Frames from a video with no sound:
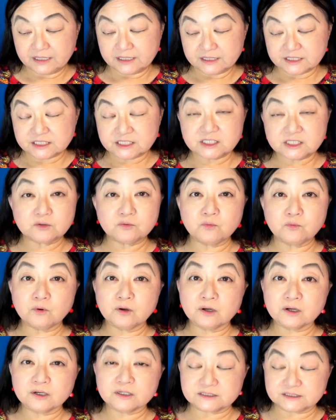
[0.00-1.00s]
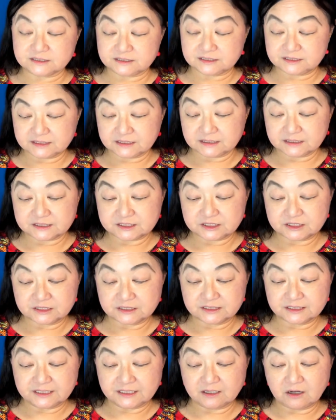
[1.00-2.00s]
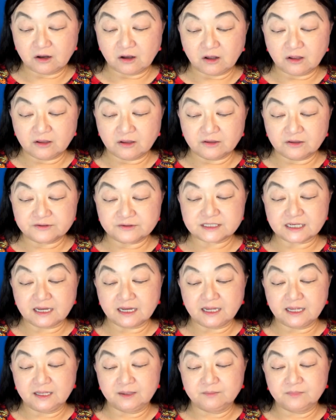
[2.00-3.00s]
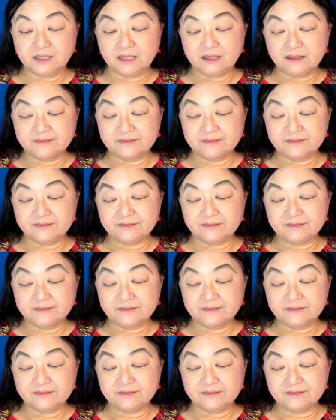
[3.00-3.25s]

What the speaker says: she worked diligently all the time